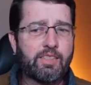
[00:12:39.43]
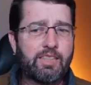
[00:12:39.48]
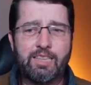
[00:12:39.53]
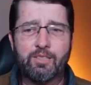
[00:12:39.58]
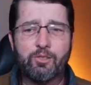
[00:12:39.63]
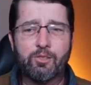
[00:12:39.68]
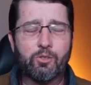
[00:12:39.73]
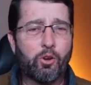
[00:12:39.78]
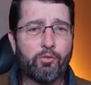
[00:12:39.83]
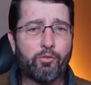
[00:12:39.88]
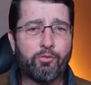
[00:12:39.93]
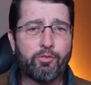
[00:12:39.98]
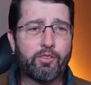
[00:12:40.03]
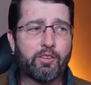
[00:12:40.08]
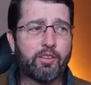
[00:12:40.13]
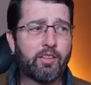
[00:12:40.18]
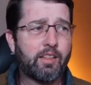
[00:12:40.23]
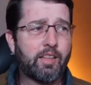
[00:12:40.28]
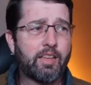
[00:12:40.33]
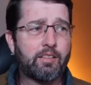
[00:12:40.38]
Sorry for the
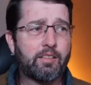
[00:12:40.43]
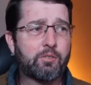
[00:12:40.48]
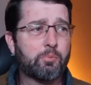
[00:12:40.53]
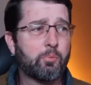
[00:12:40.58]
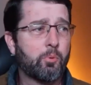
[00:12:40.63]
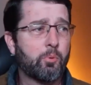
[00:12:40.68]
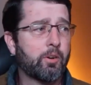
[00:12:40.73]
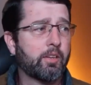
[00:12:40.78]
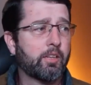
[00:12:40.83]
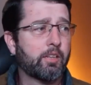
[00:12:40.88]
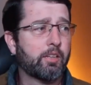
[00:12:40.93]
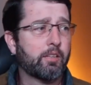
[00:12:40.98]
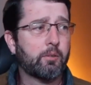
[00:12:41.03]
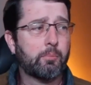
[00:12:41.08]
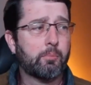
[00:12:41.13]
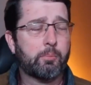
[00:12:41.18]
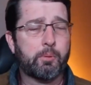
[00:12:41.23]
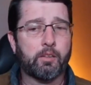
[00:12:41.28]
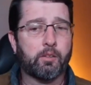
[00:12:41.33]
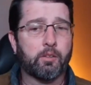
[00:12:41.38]
delay this morning and a little
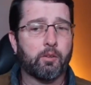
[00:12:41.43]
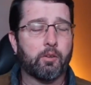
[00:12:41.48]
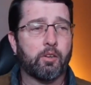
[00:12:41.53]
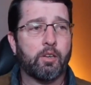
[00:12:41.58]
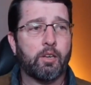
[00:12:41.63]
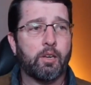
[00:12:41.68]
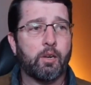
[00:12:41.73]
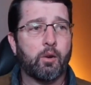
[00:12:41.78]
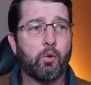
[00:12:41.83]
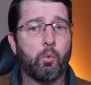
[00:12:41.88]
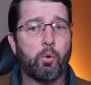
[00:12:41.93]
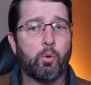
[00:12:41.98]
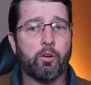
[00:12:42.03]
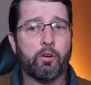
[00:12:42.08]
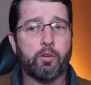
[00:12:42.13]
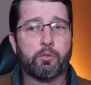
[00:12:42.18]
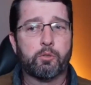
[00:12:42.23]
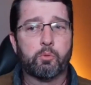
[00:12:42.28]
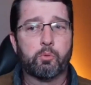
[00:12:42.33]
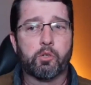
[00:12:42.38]
bit of the
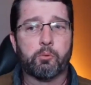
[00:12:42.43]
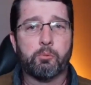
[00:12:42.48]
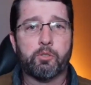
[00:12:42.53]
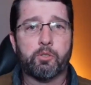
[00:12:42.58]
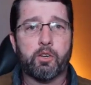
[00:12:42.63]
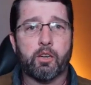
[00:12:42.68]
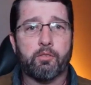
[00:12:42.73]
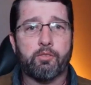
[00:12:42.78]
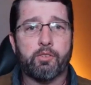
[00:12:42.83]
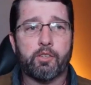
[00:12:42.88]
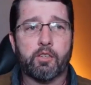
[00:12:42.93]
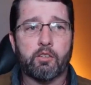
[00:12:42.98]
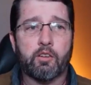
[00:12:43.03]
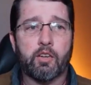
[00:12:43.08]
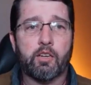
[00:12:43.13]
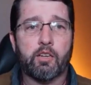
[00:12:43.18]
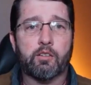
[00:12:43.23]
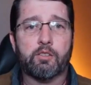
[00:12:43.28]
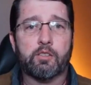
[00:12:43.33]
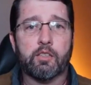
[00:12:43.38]
weirdness. We're going to be trying to figure
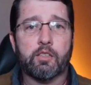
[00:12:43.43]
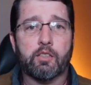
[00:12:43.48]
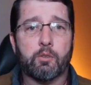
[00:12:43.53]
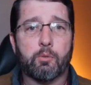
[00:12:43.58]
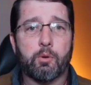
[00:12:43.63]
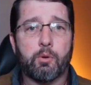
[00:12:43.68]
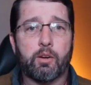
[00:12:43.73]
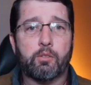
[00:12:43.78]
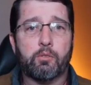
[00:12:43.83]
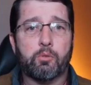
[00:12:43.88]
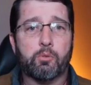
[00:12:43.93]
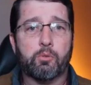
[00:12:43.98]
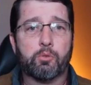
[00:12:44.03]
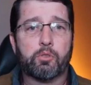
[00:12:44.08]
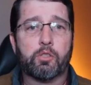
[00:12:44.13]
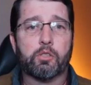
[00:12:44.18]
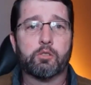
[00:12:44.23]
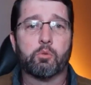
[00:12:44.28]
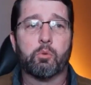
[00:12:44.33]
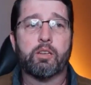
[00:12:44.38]
out the right tools
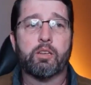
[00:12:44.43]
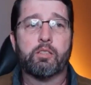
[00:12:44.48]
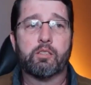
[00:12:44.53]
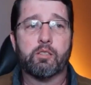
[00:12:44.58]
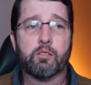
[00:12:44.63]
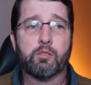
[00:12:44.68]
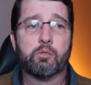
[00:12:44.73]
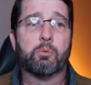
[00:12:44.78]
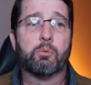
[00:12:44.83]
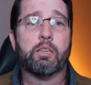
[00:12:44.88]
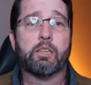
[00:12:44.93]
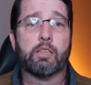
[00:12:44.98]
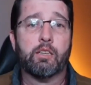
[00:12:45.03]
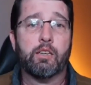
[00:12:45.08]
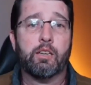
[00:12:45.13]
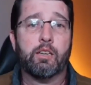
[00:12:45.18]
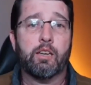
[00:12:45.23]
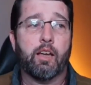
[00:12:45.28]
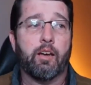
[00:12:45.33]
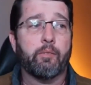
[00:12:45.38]
because the rest of this week,
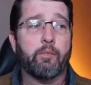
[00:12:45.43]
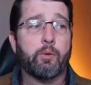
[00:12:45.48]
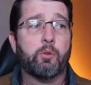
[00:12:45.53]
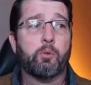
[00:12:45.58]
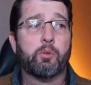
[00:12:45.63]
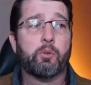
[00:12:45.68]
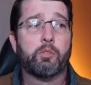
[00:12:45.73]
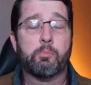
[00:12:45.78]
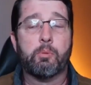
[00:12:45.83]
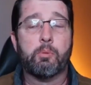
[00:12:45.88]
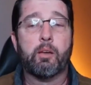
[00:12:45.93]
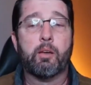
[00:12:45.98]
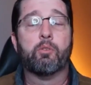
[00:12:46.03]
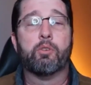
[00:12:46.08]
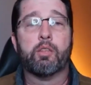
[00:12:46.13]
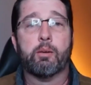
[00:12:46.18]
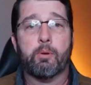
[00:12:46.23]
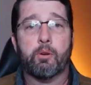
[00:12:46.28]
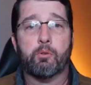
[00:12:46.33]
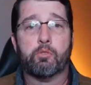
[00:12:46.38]
I'll be doing some other
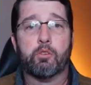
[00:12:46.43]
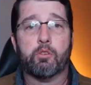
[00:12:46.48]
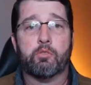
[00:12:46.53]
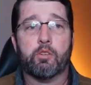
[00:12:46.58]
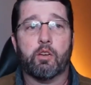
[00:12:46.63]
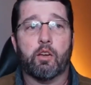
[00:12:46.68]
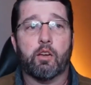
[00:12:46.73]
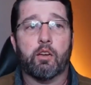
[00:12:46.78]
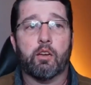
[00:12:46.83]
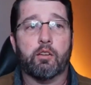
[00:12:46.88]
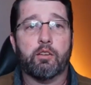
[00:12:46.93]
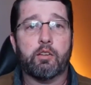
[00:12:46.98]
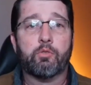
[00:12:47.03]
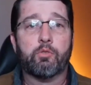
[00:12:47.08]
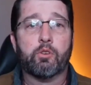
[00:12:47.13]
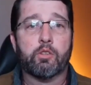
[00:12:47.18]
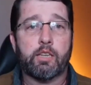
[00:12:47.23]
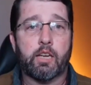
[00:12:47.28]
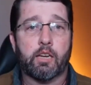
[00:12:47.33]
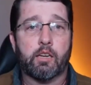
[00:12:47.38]
demos of different
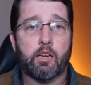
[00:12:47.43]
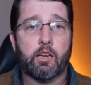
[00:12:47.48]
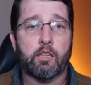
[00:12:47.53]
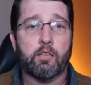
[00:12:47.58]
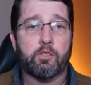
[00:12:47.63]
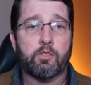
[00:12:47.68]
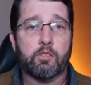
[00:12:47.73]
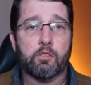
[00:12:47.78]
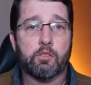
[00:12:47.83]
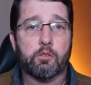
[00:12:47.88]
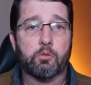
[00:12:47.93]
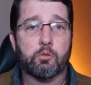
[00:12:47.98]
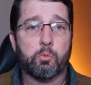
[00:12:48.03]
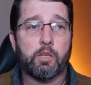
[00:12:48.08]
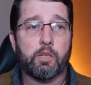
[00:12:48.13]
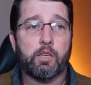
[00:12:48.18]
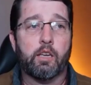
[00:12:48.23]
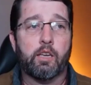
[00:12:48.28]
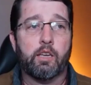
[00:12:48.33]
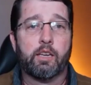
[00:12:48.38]
technologies as we
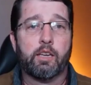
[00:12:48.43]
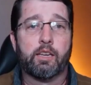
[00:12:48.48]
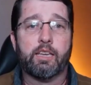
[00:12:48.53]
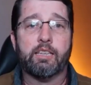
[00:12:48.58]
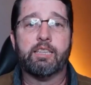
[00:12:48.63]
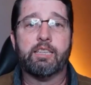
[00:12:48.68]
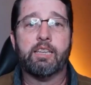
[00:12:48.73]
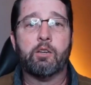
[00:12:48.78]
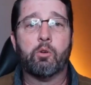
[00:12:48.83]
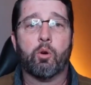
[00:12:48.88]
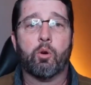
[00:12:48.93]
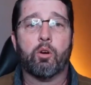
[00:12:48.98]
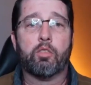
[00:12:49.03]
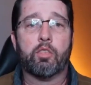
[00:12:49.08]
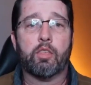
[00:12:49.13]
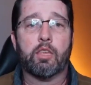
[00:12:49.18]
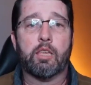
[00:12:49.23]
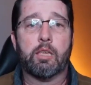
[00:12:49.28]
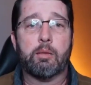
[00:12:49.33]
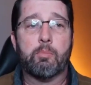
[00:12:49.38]
continue our
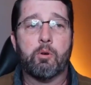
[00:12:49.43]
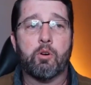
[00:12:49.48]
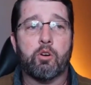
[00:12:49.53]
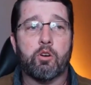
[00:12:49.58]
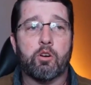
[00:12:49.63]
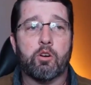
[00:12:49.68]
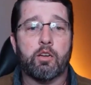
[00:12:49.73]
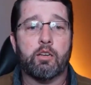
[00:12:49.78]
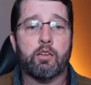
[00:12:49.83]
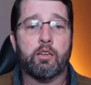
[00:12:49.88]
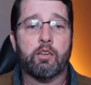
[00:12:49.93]
theme on